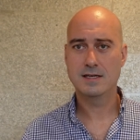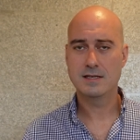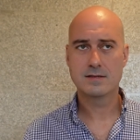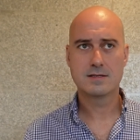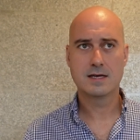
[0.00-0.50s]

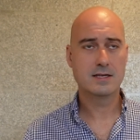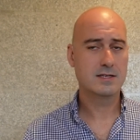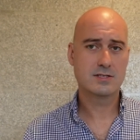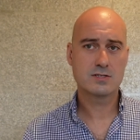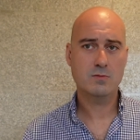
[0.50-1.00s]
it uh,
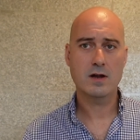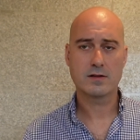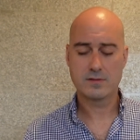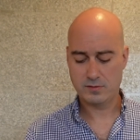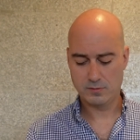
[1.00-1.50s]
just
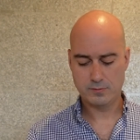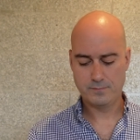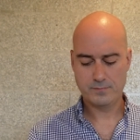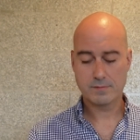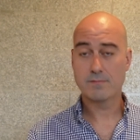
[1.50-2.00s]
worked.
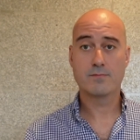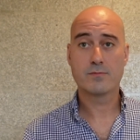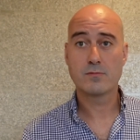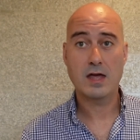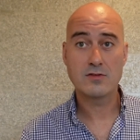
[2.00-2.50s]
So
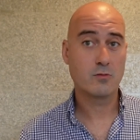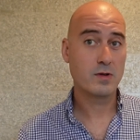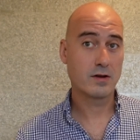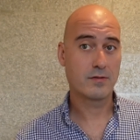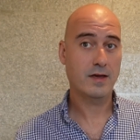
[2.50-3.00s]
it's a
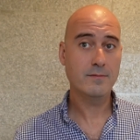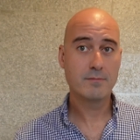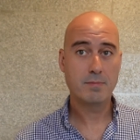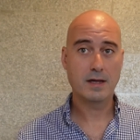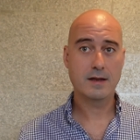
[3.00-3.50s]
weird thing,
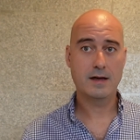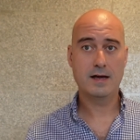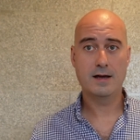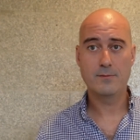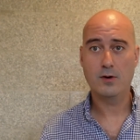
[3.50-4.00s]
but
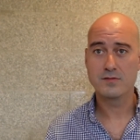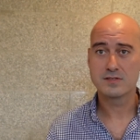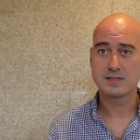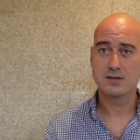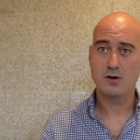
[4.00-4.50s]
um,
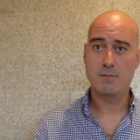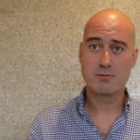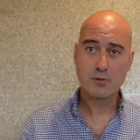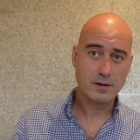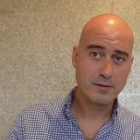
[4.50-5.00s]
obviously not a
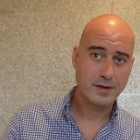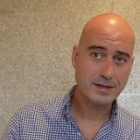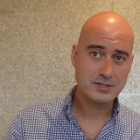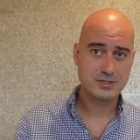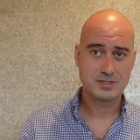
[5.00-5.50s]
broken
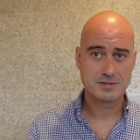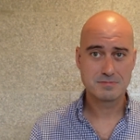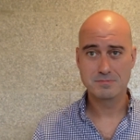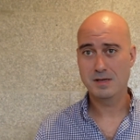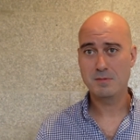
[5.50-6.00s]
thing. It's
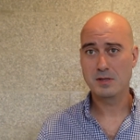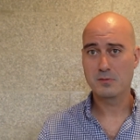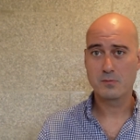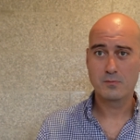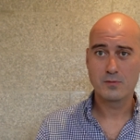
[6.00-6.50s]
just maybe
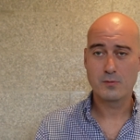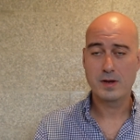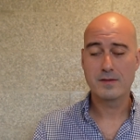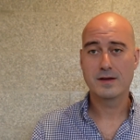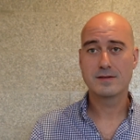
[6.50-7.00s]
the, the
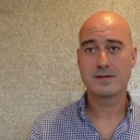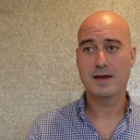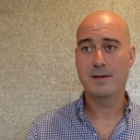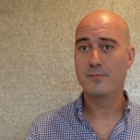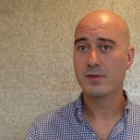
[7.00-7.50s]
way that
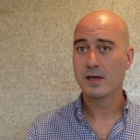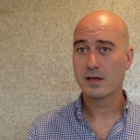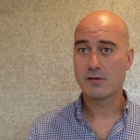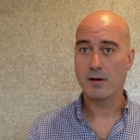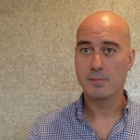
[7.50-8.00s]
um,
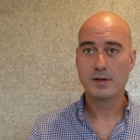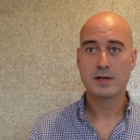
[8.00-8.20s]
Grub